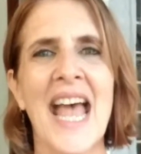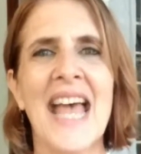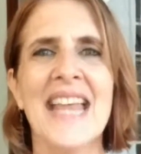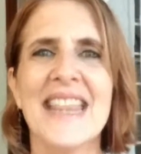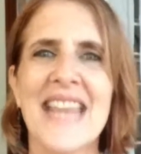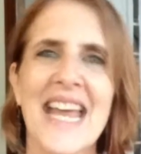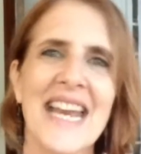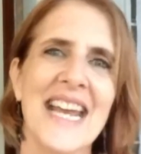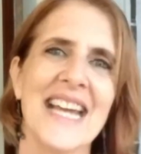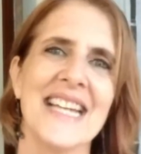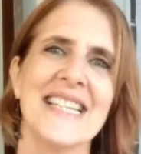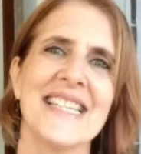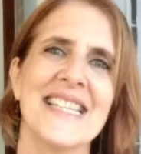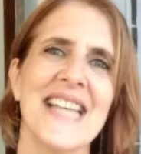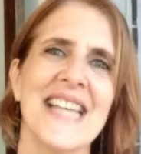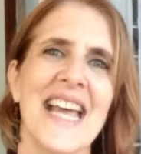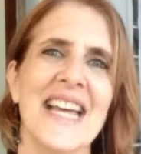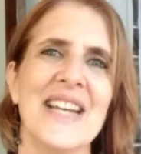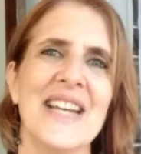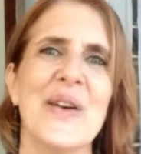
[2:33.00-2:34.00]
Then I
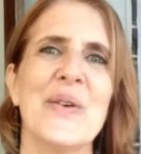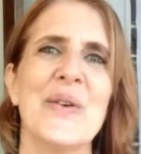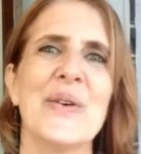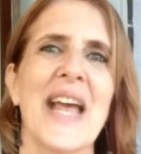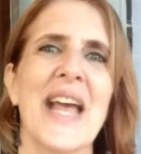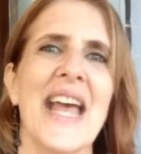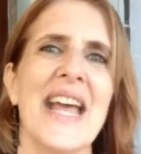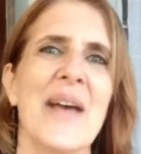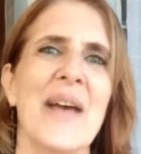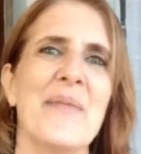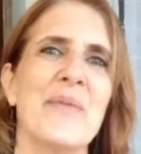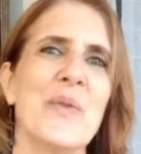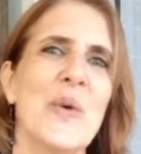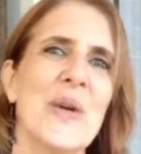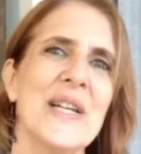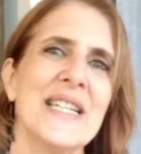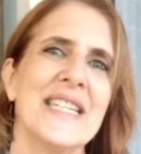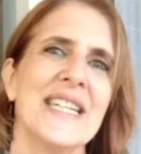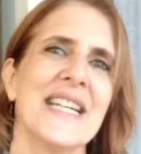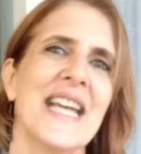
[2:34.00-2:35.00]
said, okay, I'm
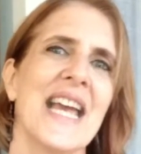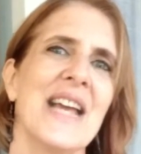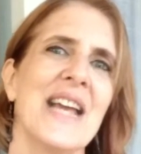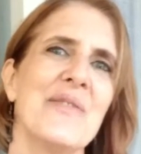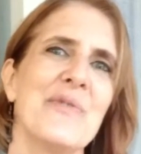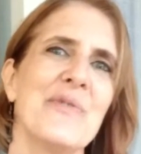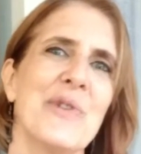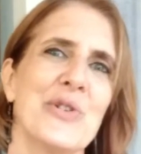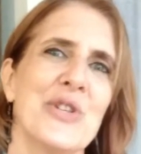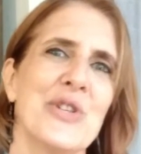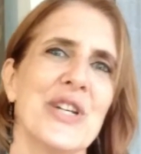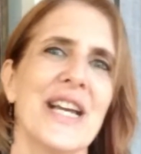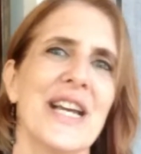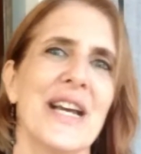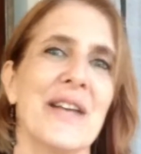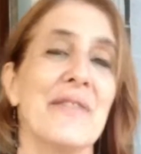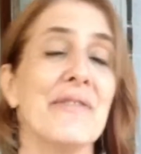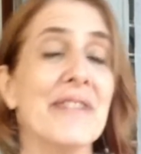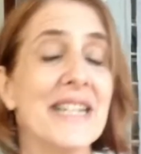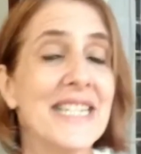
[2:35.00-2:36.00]
going to get Roshika
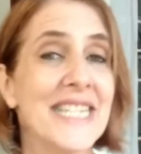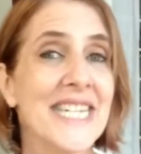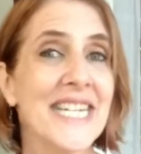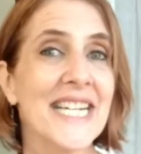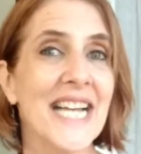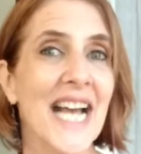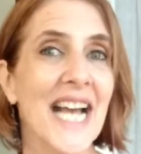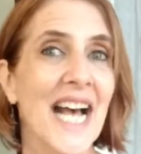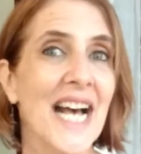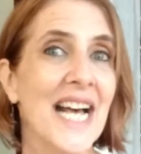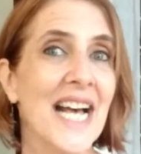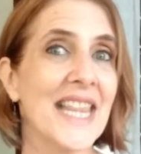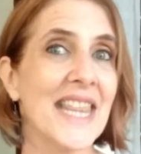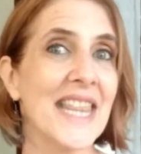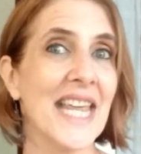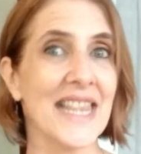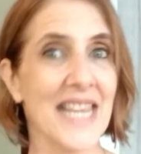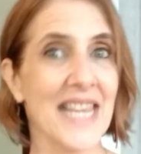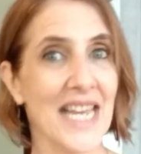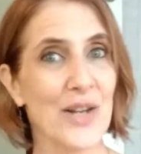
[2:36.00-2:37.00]
and Ritika
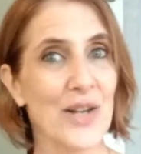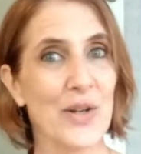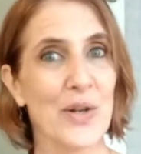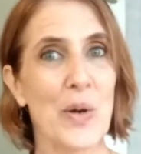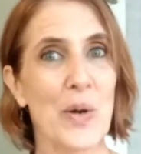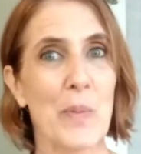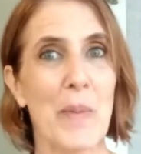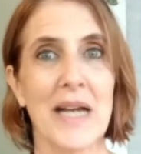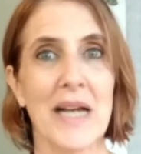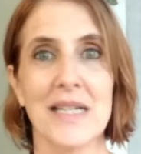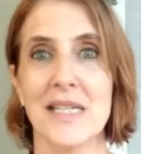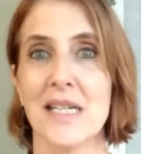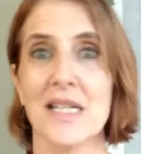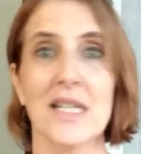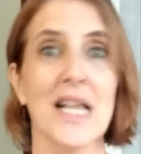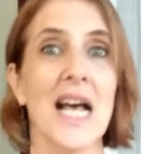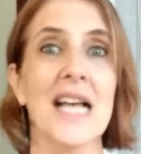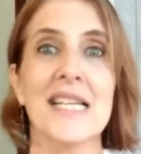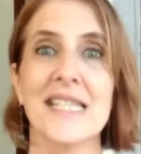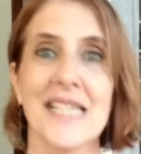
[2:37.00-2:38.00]
that they could go back to
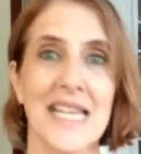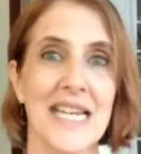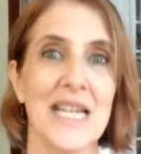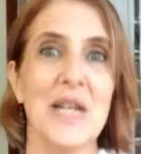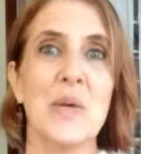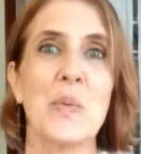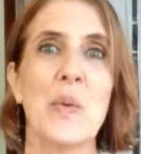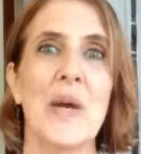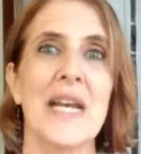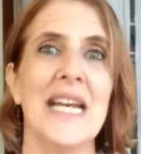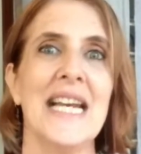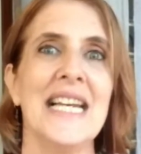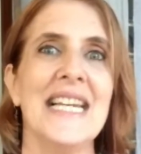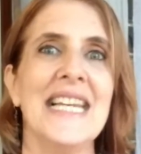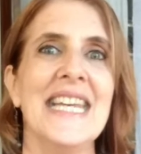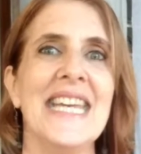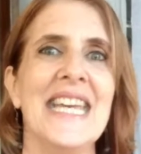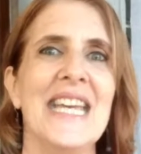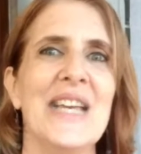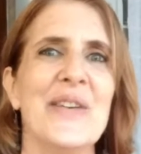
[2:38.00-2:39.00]
class. They didn't want to
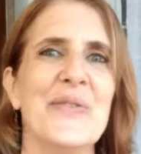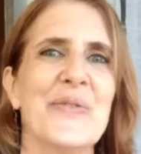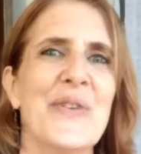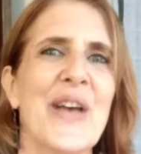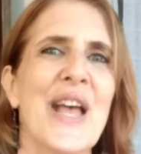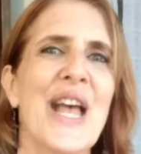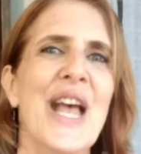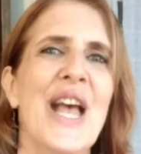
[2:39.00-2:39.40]
leave.